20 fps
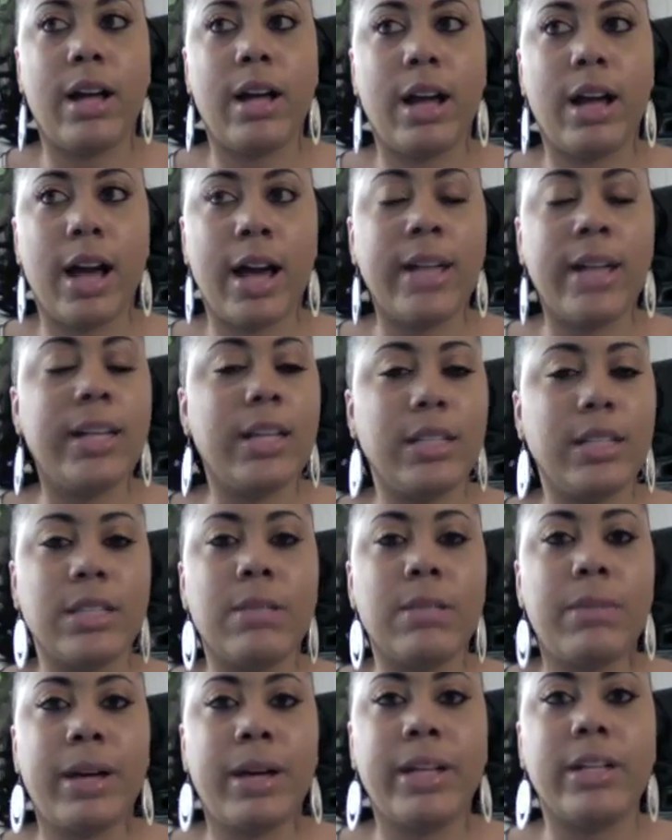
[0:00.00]
I need
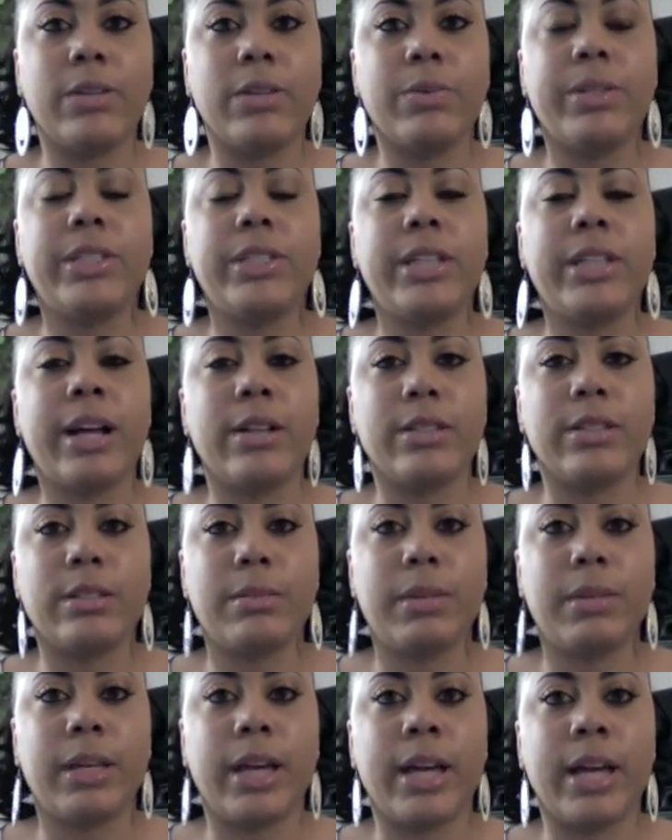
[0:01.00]
somebody to reach out
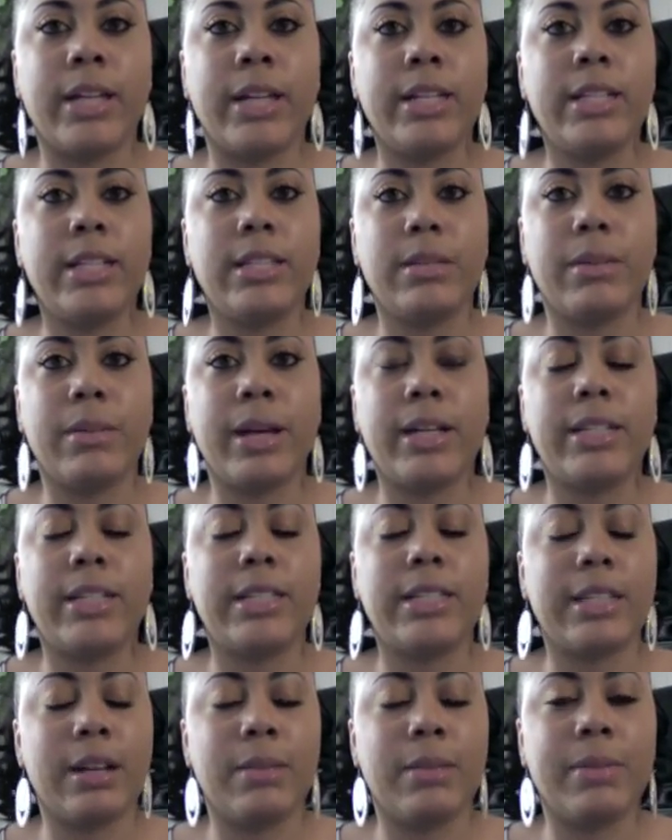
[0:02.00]
to me. I need somebody to
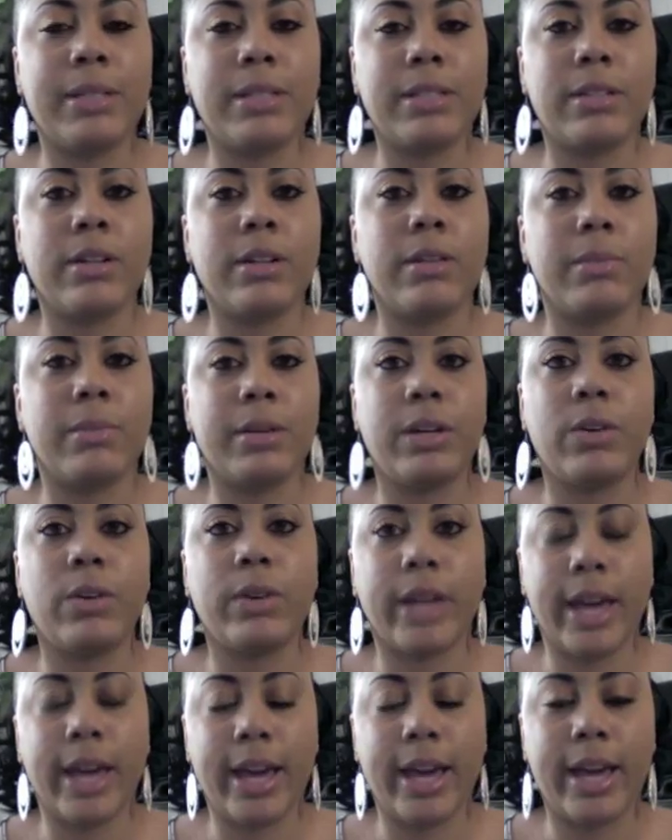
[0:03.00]
tell me it's going to be
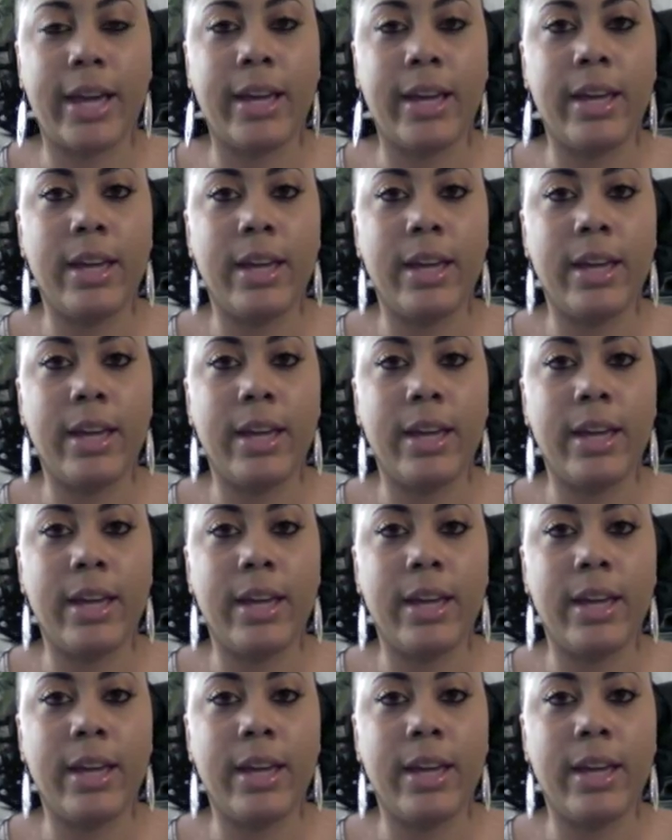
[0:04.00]
okay.